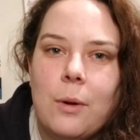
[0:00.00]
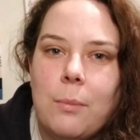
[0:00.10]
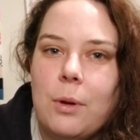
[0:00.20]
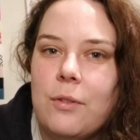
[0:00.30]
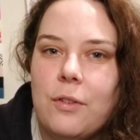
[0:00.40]

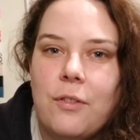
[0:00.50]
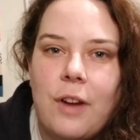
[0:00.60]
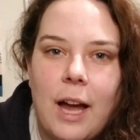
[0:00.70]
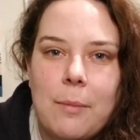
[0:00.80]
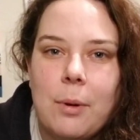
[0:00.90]
beautiful
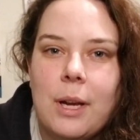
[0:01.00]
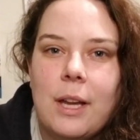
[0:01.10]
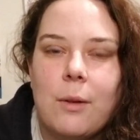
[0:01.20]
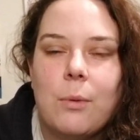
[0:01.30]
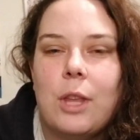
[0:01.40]

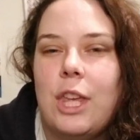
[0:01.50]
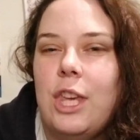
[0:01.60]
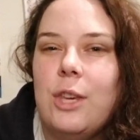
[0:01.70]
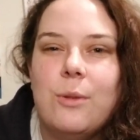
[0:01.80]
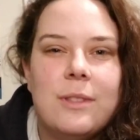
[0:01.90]
fabric, really
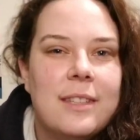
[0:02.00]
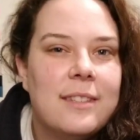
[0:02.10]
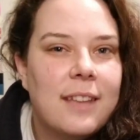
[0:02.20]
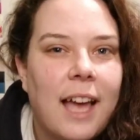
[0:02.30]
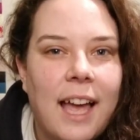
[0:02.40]
cute
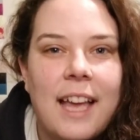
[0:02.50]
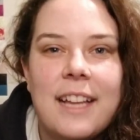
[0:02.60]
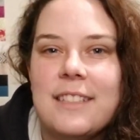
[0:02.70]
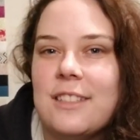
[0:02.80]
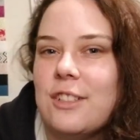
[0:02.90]

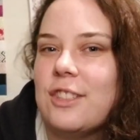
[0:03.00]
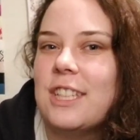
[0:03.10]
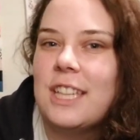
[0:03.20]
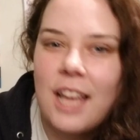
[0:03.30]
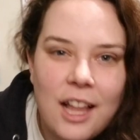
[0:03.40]
designs. There's
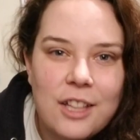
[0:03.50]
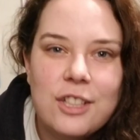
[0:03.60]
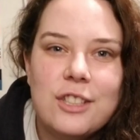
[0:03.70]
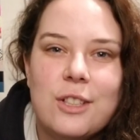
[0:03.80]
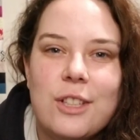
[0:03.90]

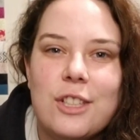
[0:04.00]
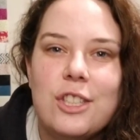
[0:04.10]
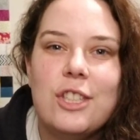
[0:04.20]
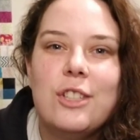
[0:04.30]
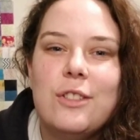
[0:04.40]
colors you can
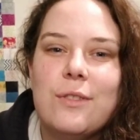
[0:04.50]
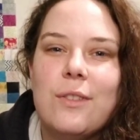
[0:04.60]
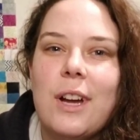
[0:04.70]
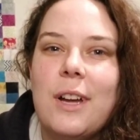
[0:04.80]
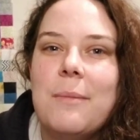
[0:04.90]
choose
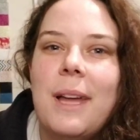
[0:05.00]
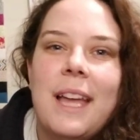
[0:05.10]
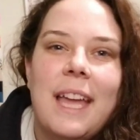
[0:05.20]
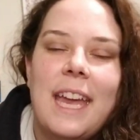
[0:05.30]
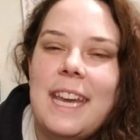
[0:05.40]
from,
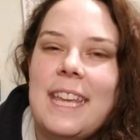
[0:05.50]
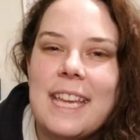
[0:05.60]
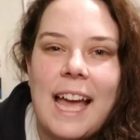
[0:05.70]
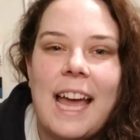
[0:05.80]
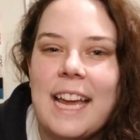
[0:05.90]
any
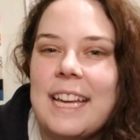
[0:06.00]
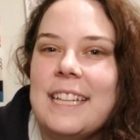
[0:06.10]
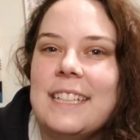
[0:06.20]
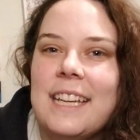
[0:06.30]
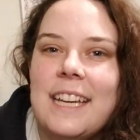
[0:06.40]

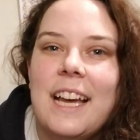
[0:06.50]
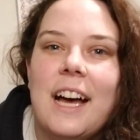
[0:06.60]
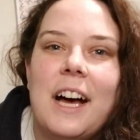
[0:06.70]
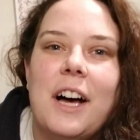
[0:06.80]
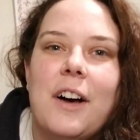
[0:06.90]
kind
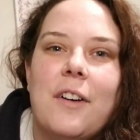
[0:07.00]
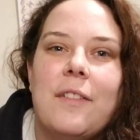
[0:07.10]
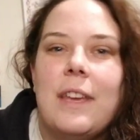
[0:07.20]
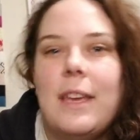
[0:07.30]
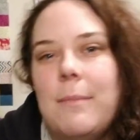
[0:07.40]
of
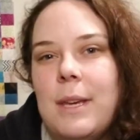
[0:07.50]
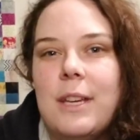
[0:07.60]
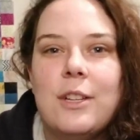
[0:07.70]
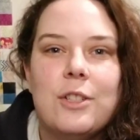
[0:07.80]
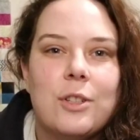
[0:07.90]

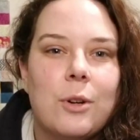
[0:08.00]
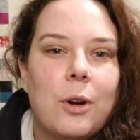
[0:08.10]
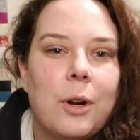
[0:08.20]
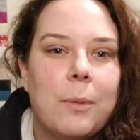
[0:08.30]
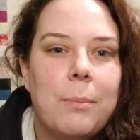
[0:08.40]
image or